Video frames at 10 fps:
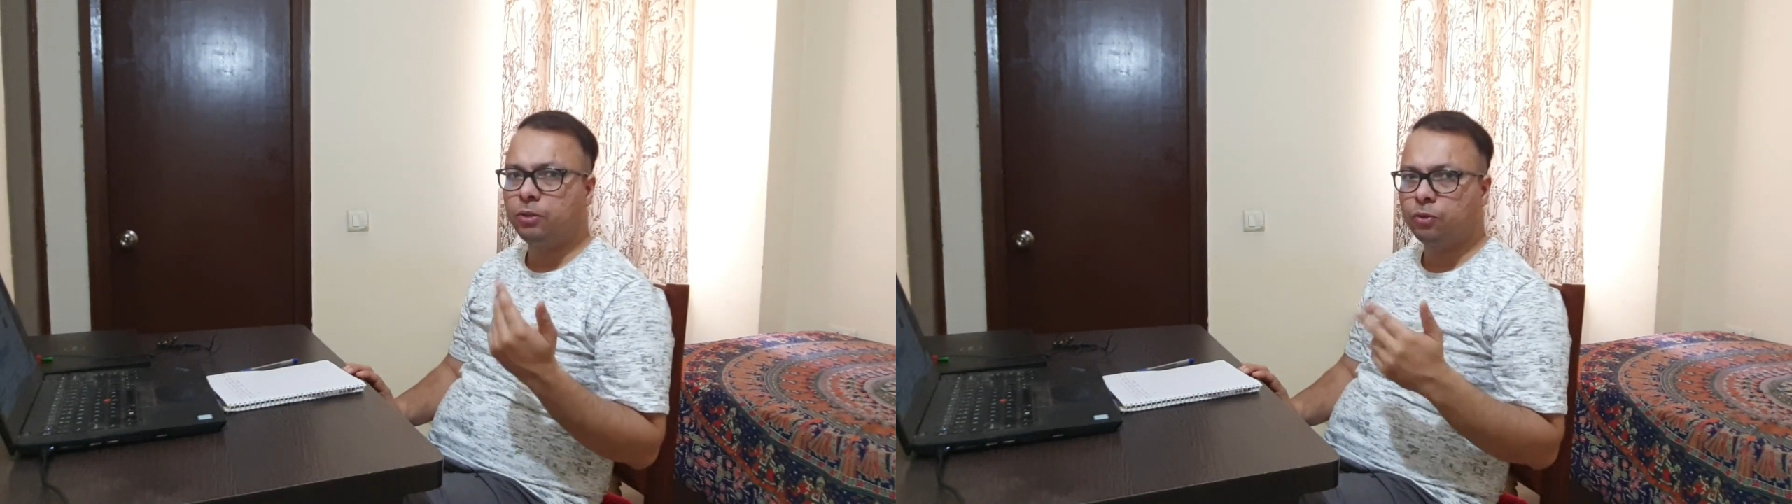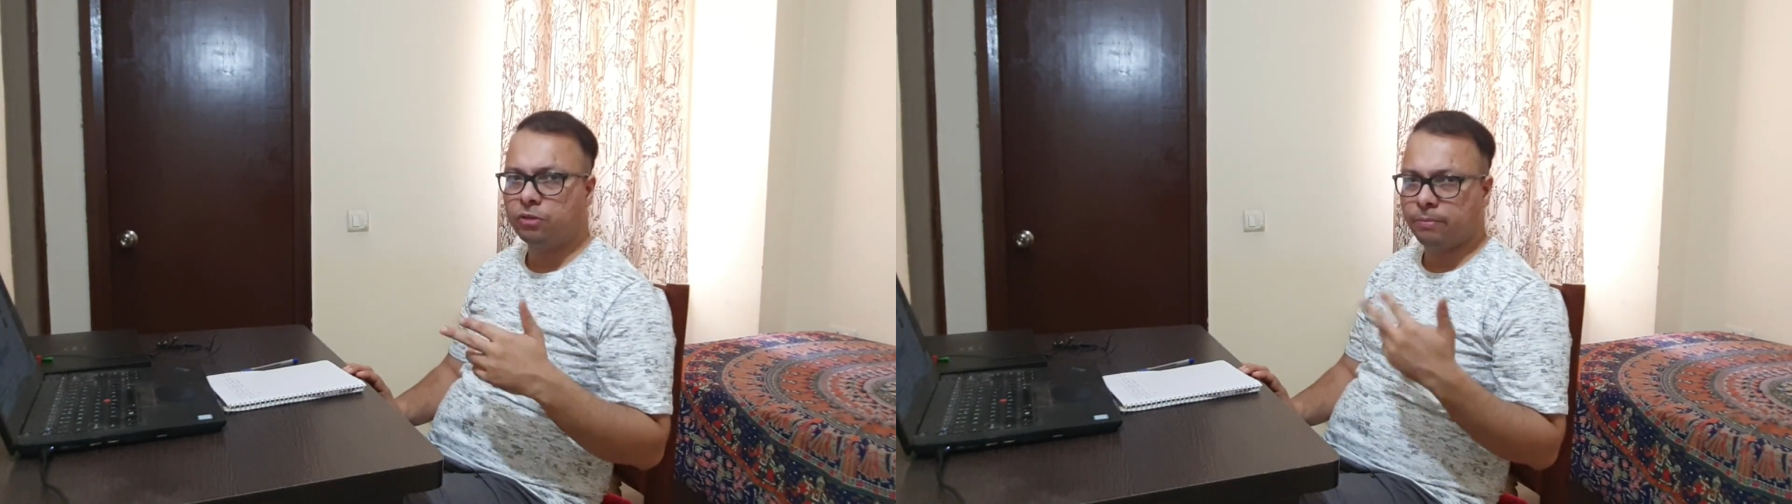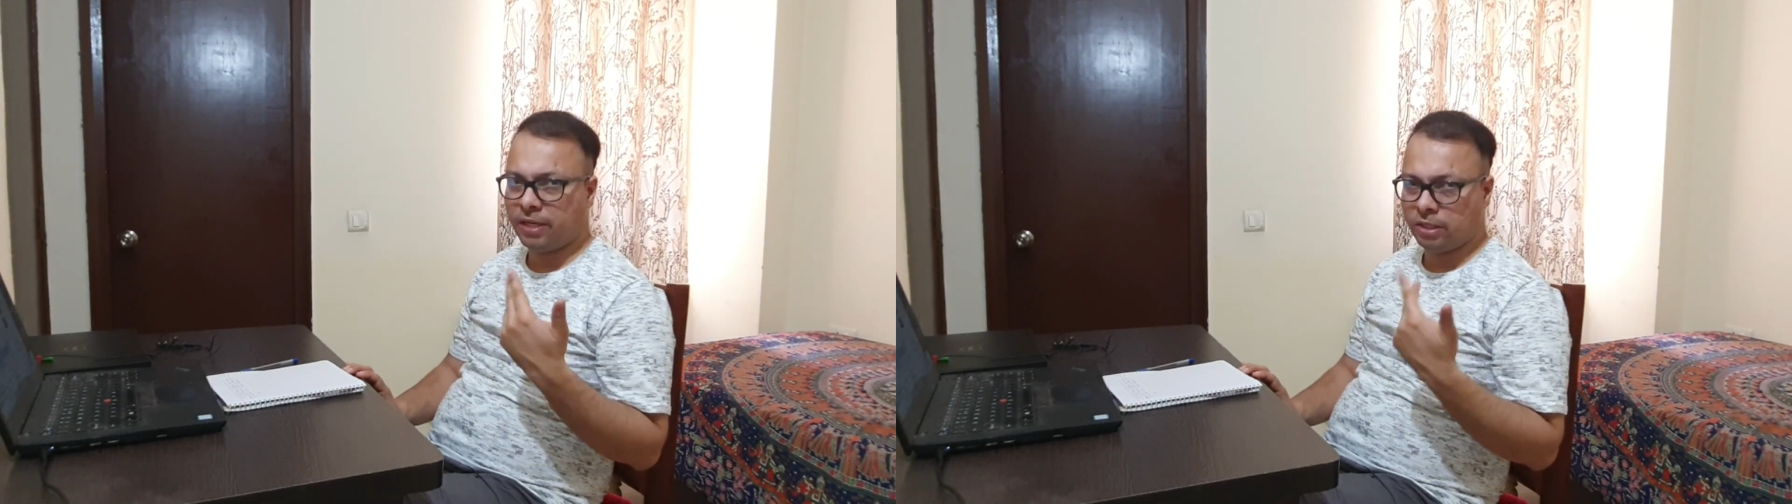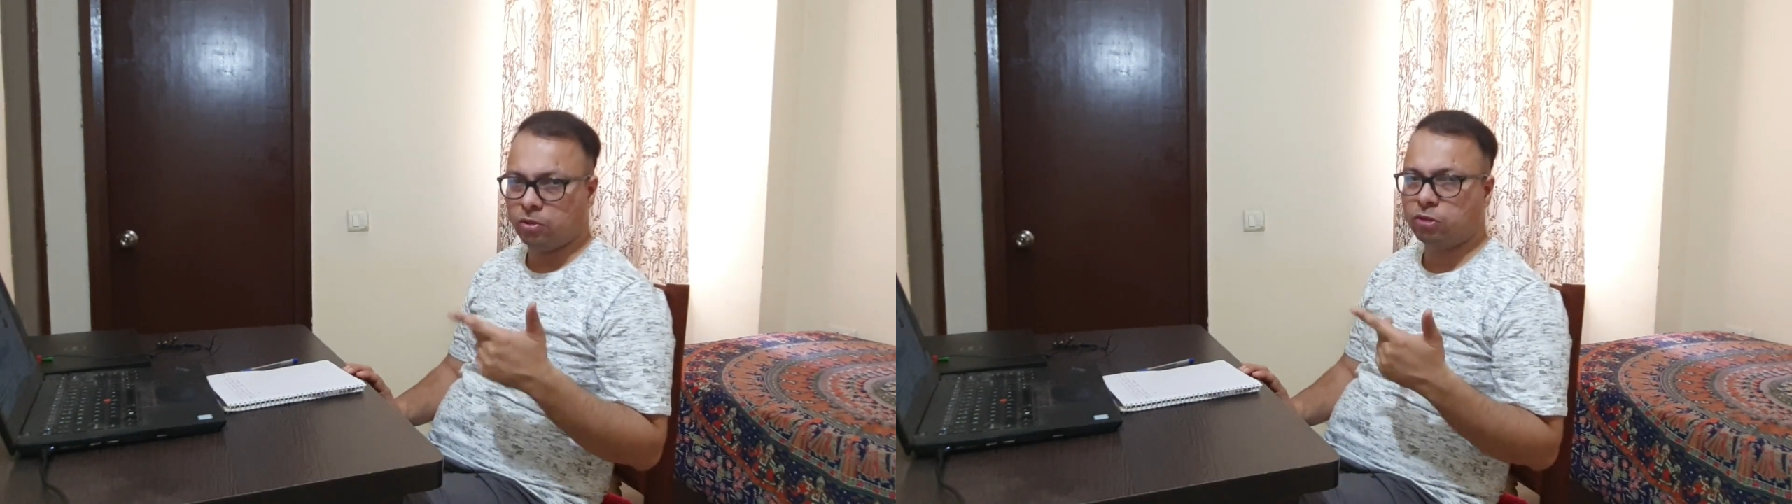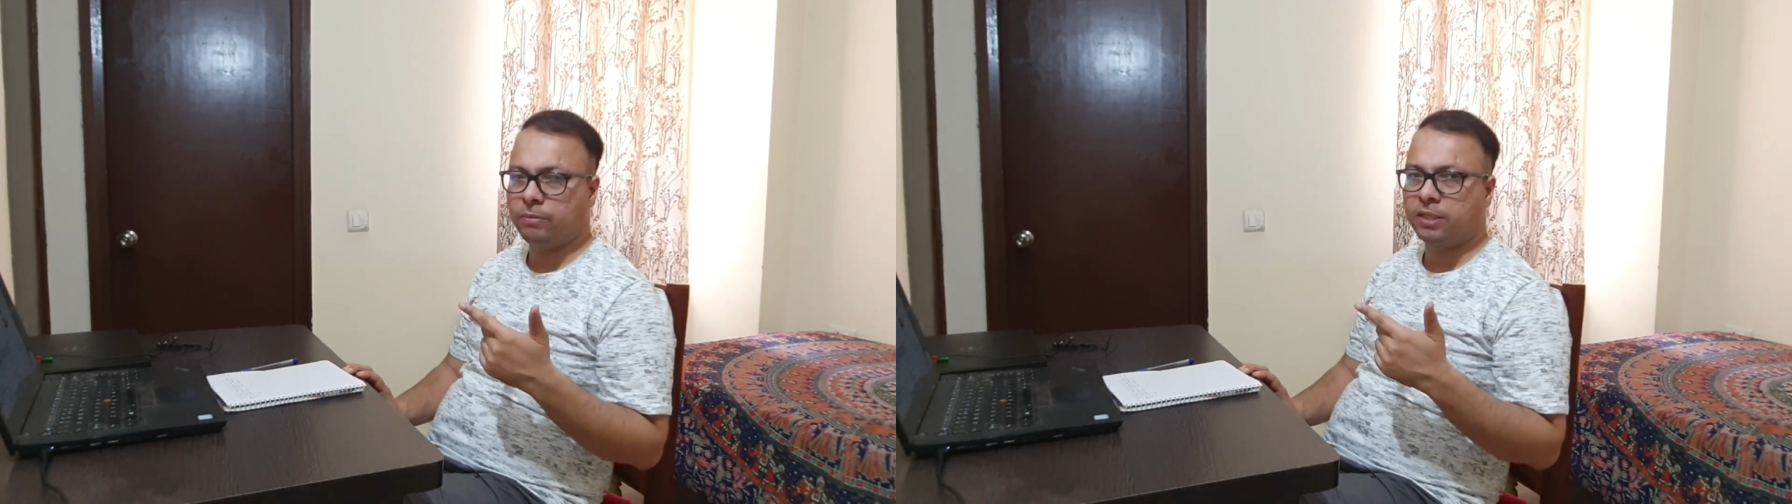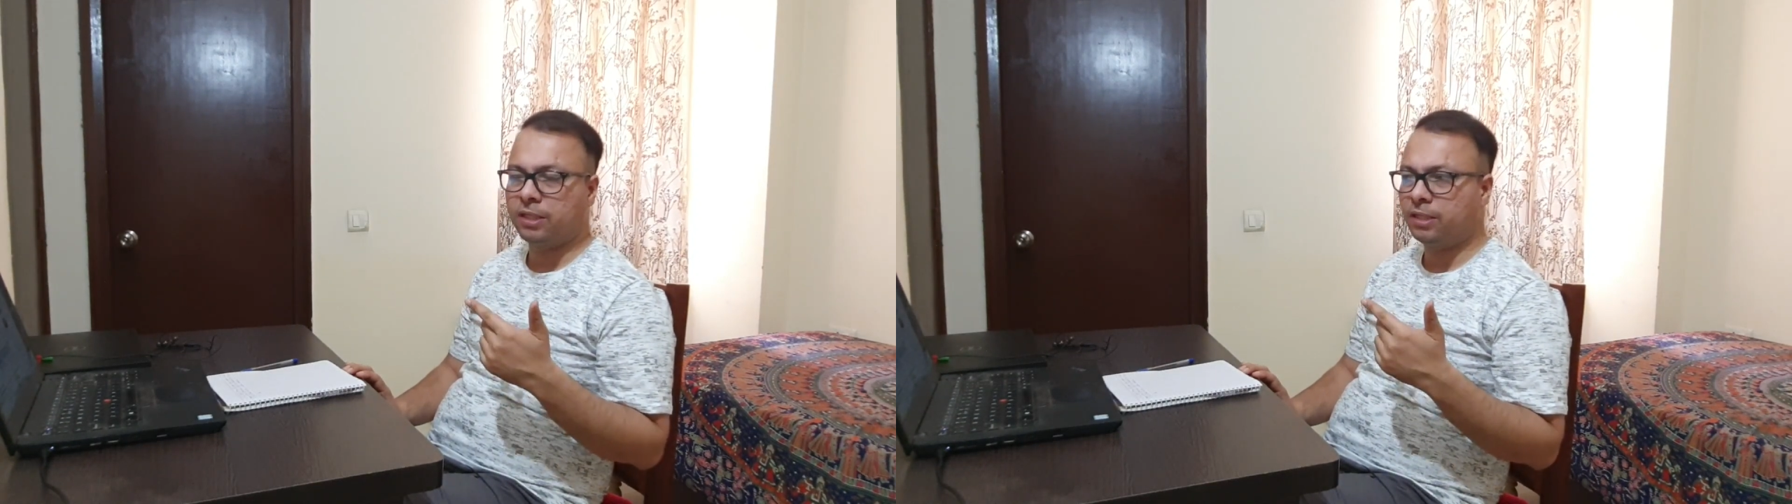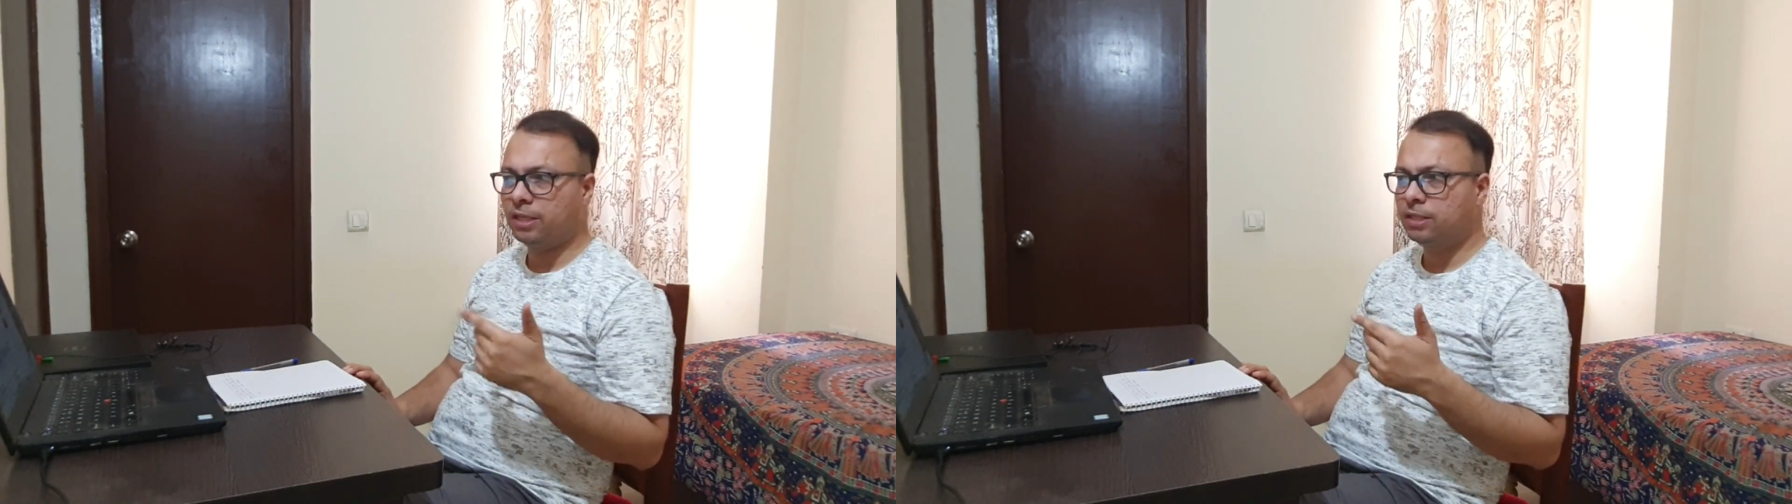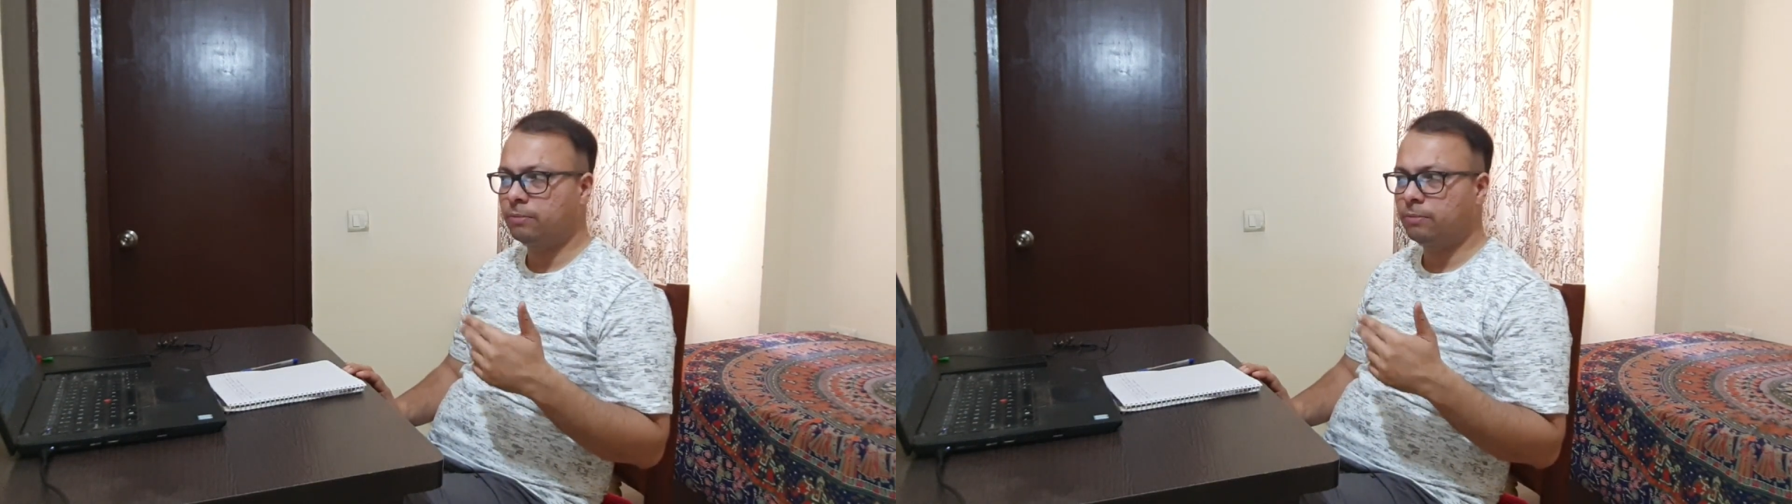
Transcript: do some announcement in this,